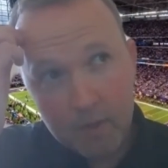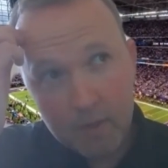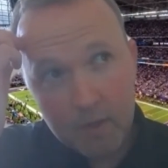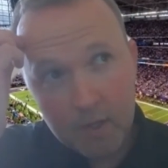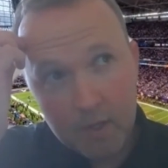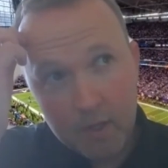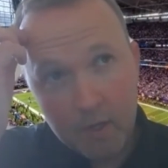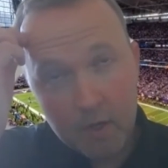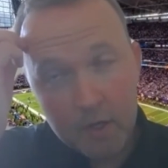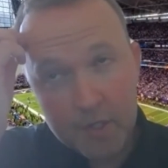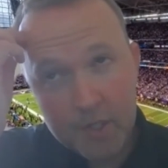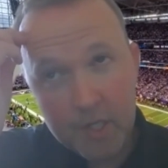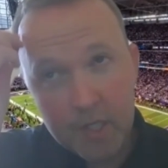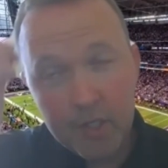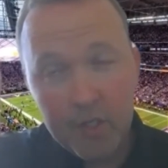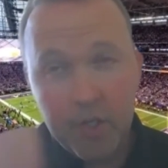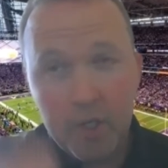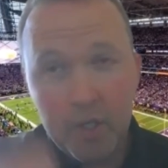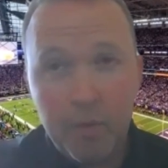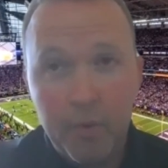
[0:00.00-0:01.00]

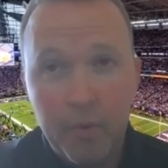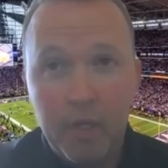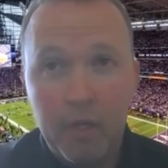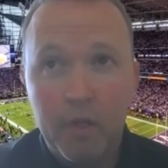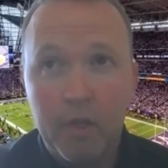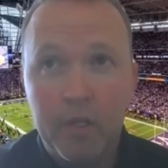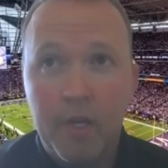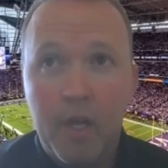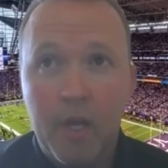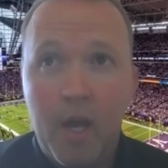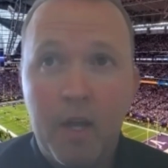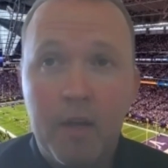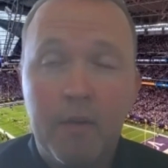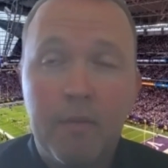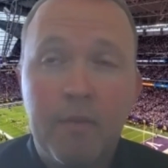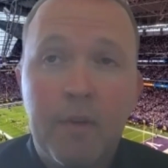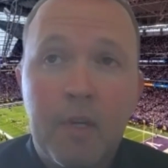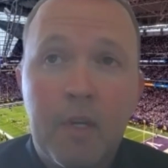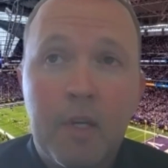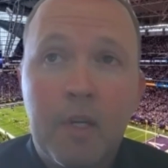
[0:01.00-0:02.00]
essentially we looked
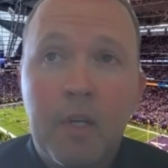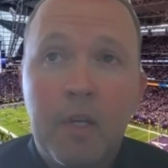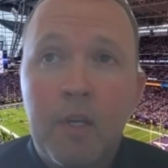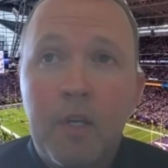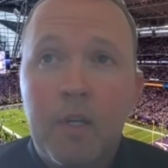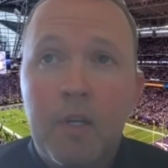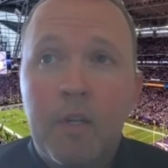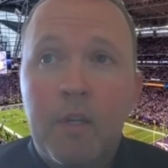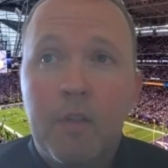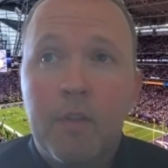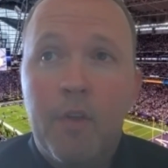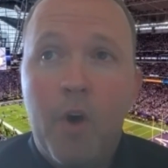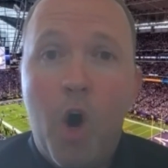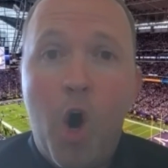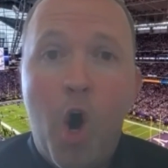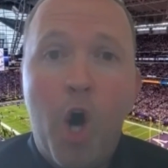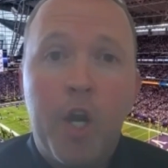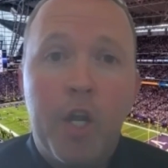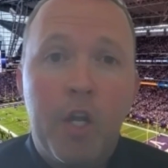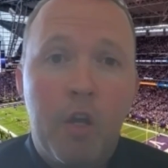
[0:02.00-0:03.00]
at the
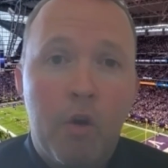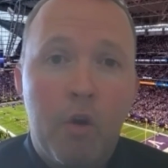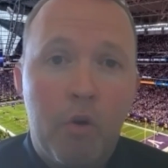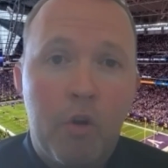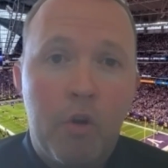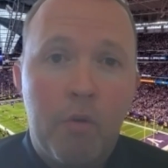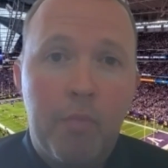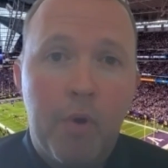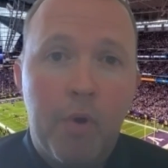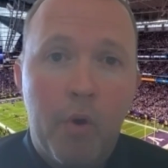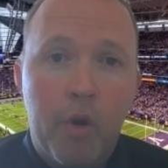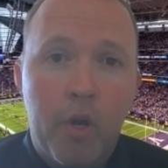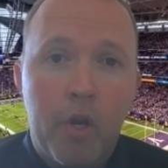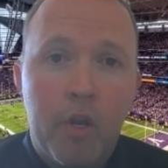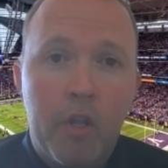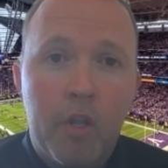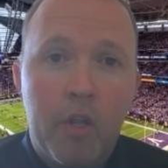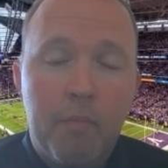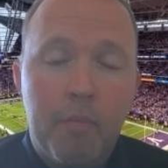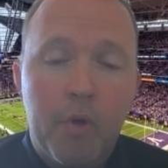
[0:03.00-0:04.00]
audio
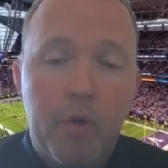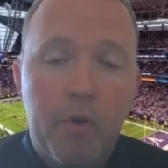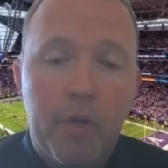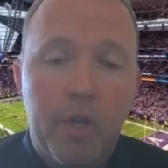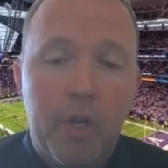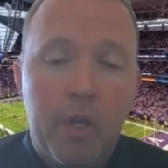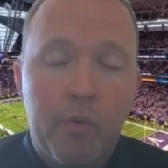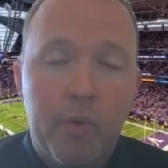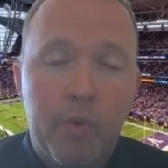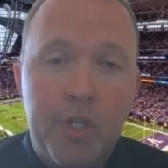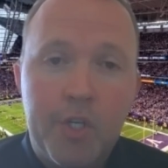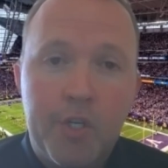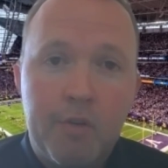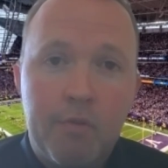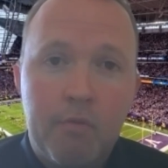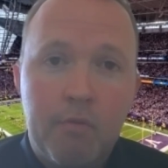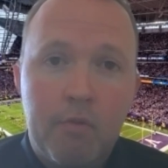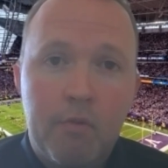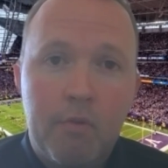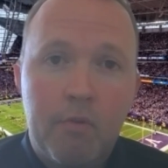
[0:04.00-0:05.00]
component in the building,
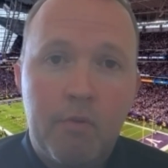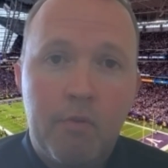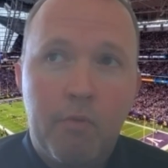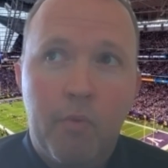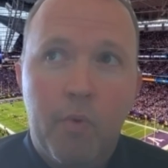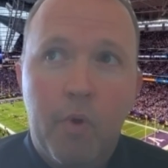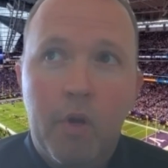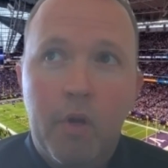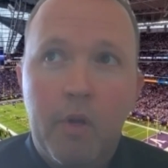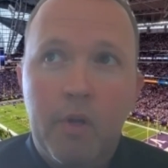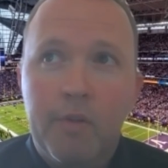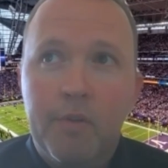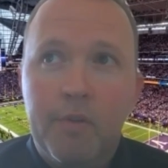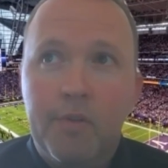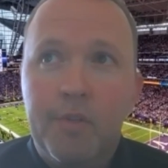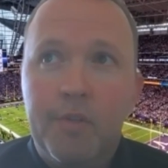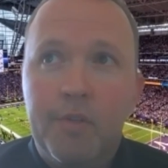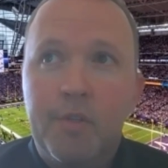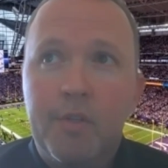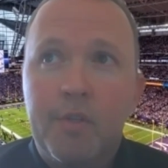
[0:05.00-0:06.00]
which
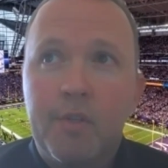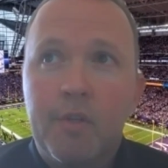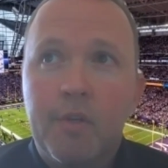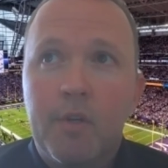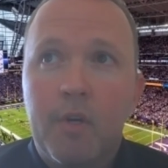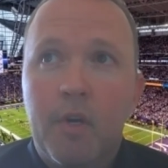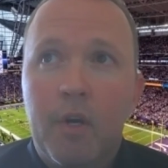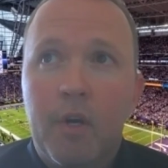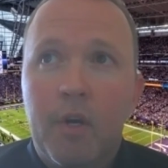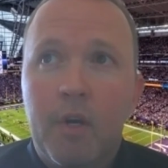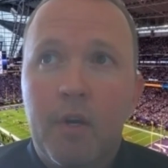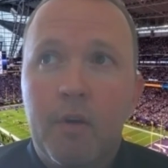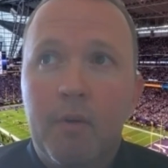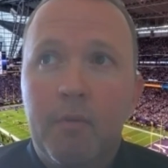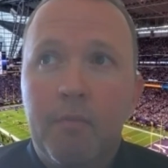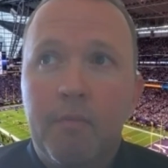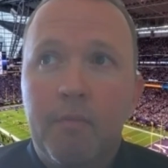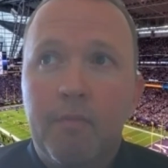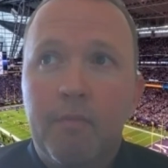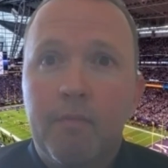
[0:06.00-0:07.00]
was,
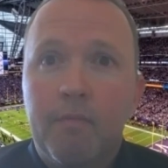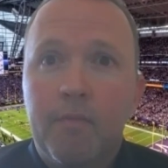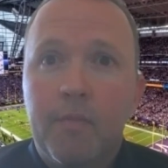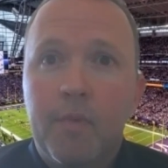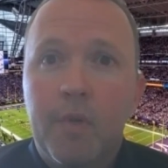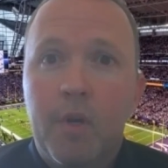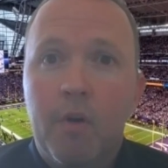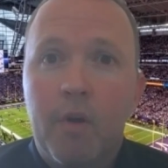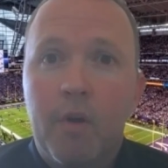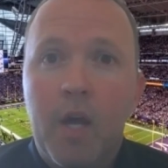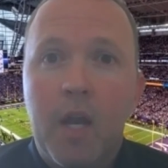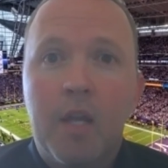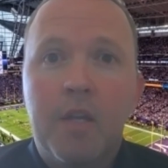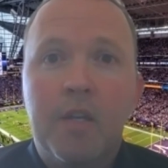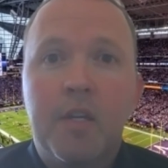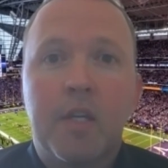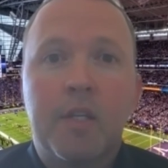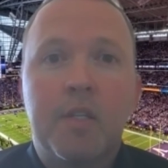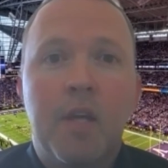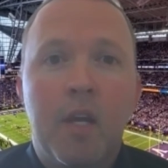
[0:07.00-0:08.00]
kind
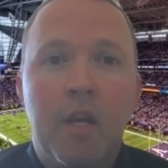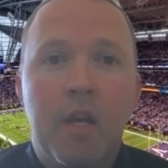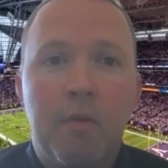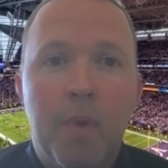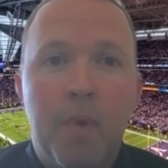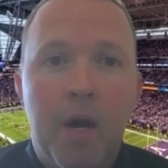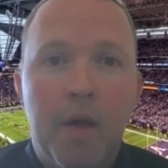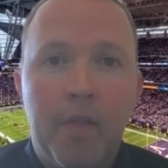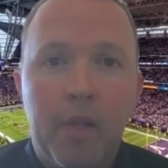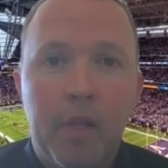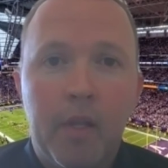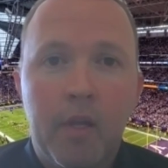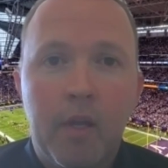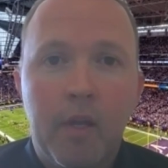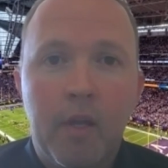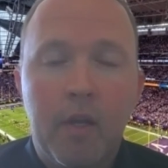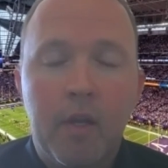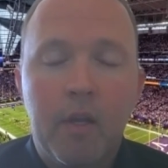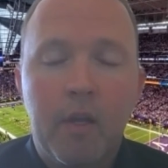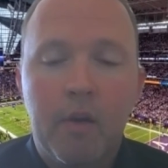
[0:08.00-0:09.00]
of dictated by the
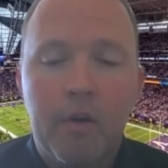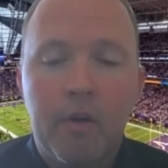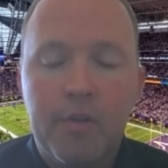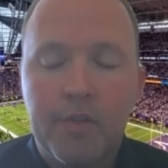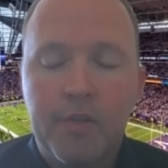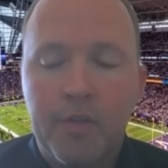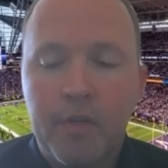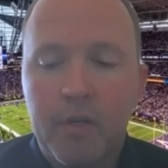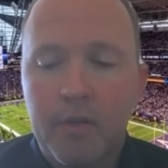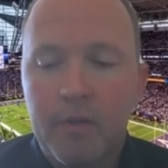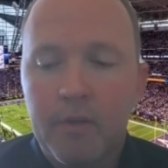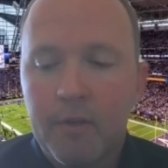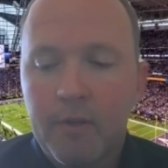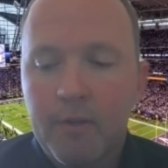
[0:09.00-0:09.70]
league. Here's the